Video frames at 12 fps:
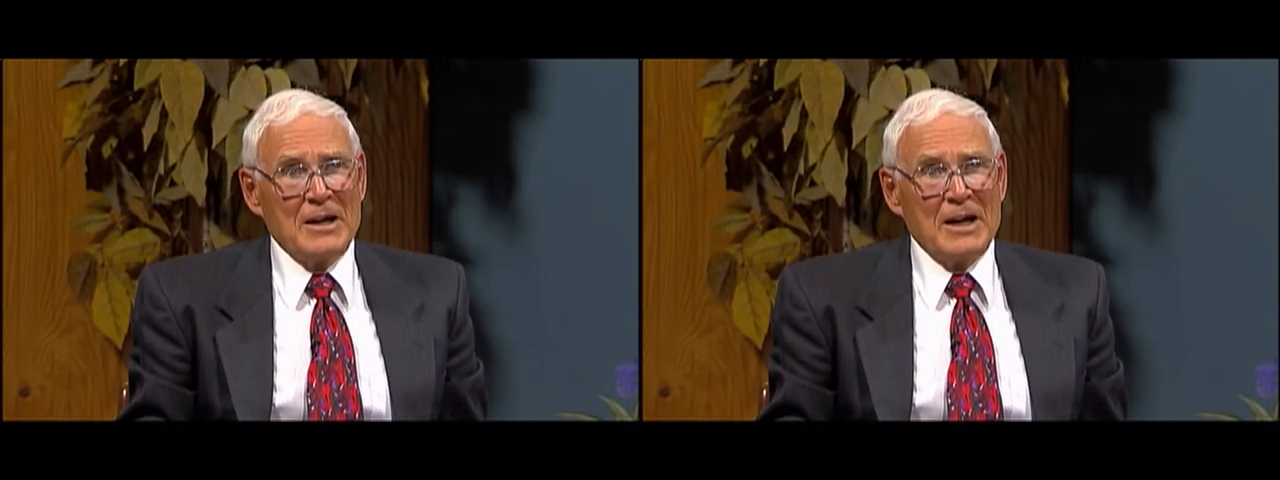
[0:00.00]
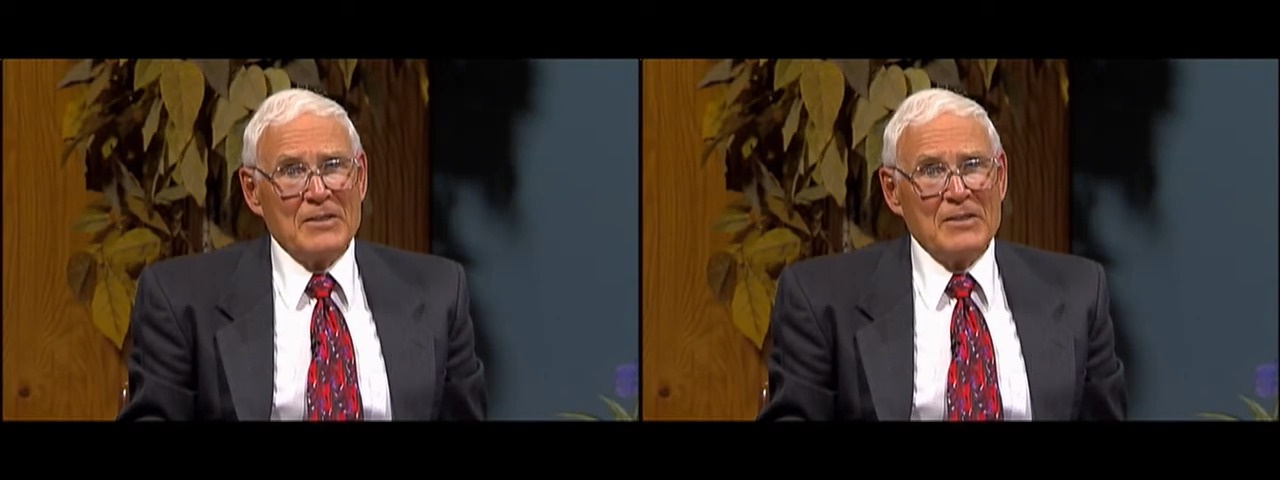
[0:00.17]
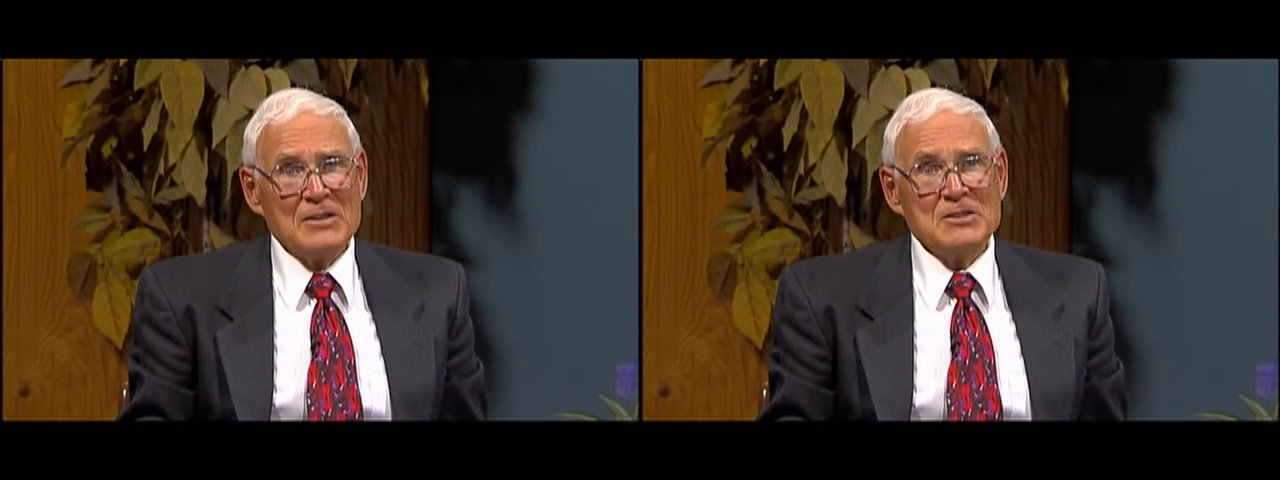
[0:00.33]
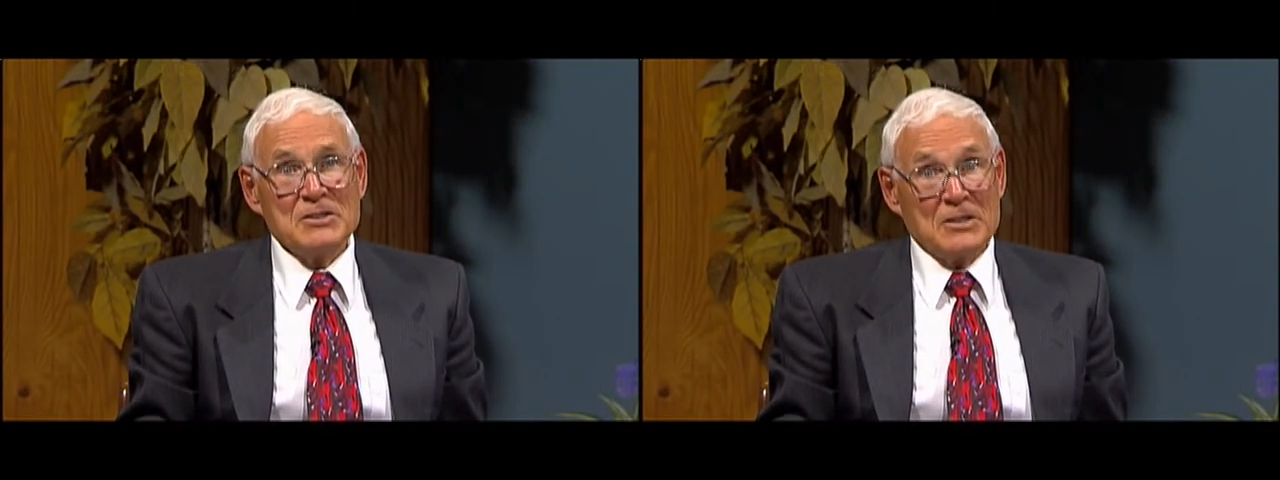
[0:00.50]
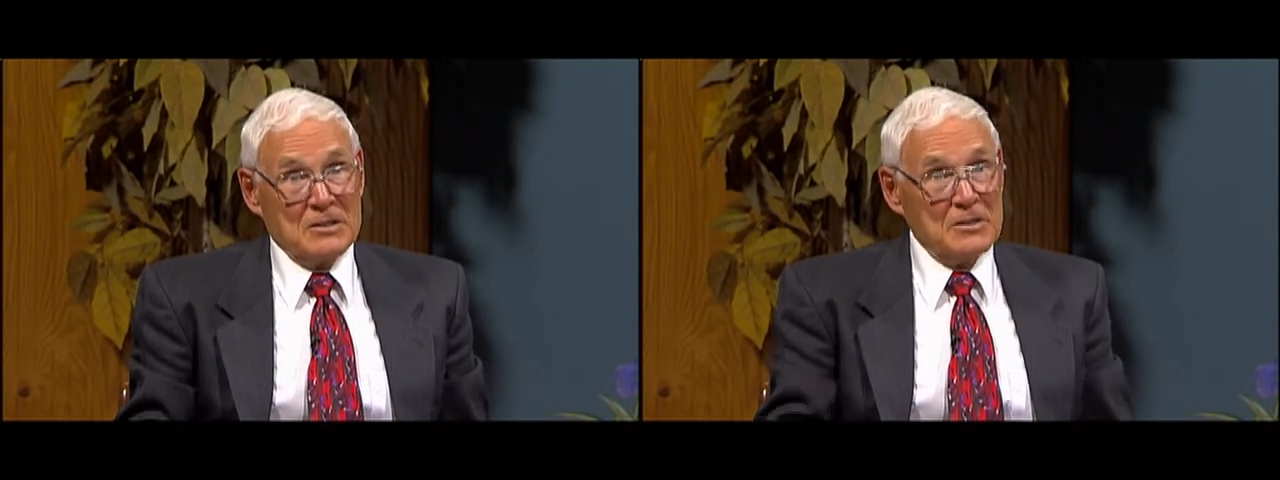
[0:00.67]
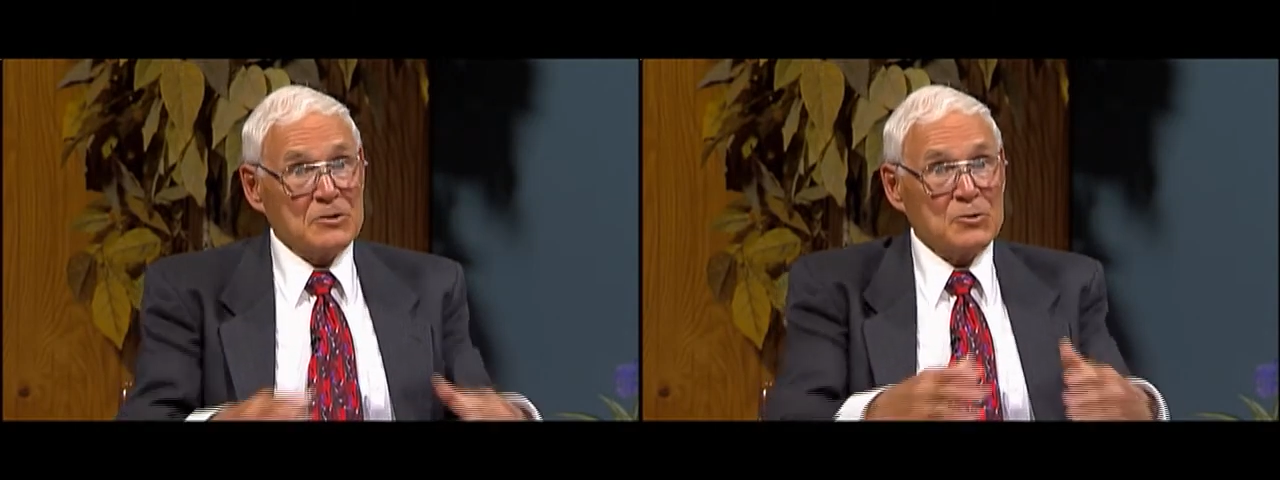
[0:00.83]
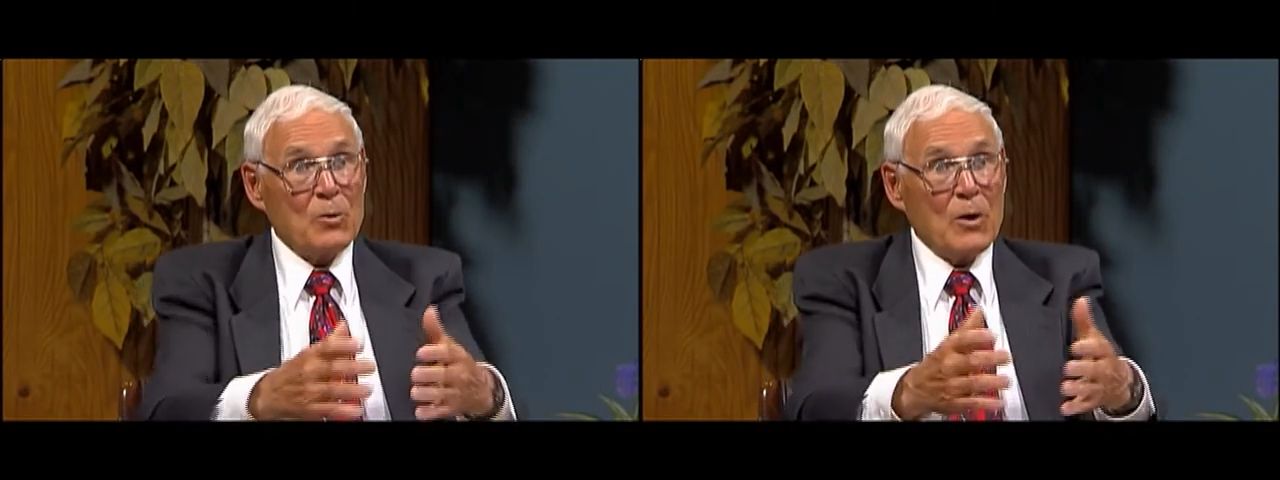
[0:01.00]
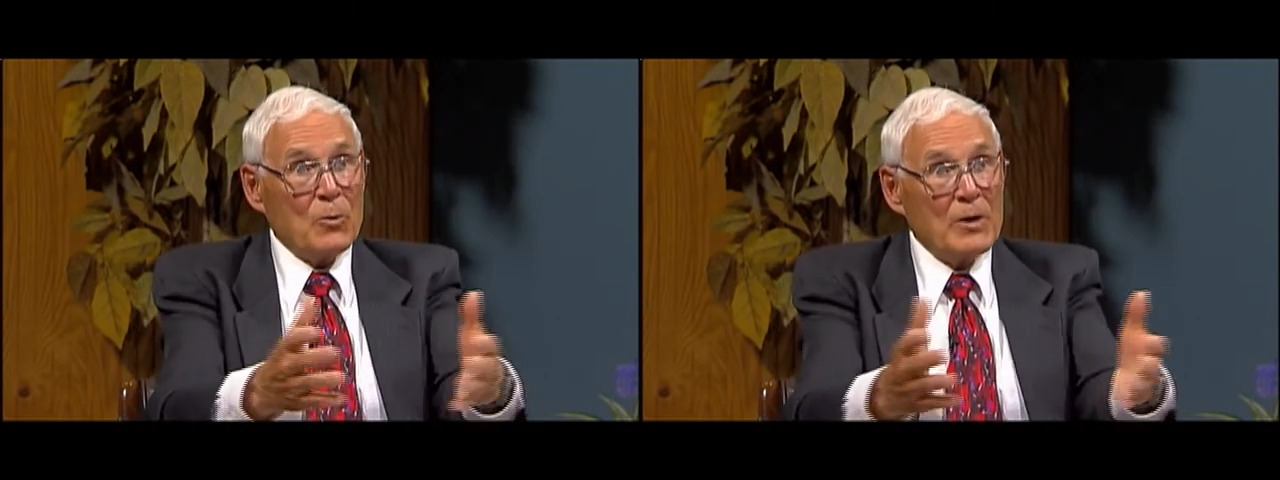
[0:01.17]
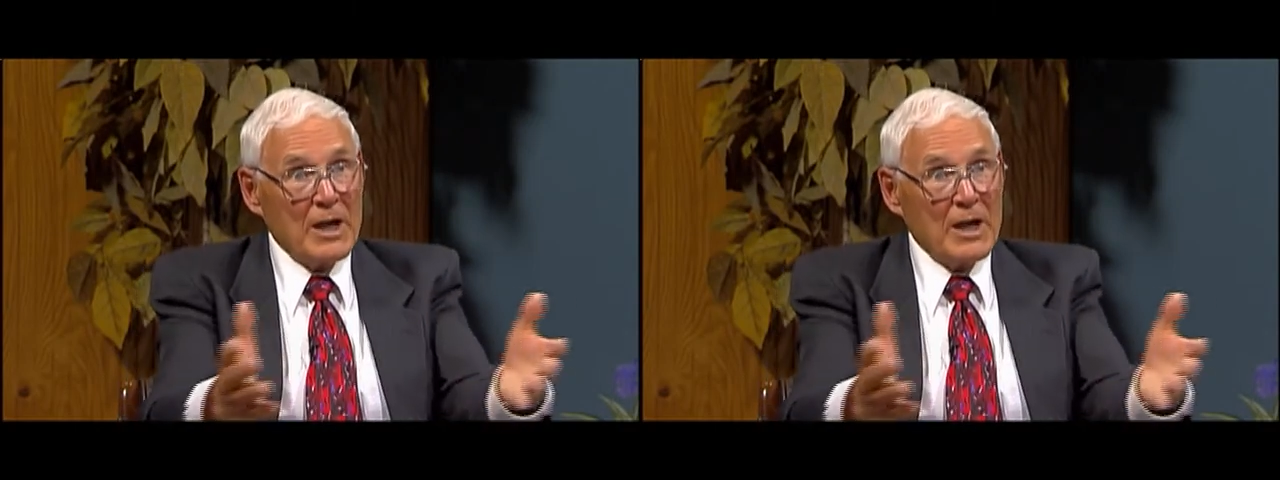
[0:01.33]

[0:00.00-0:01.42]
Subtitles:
And this is what we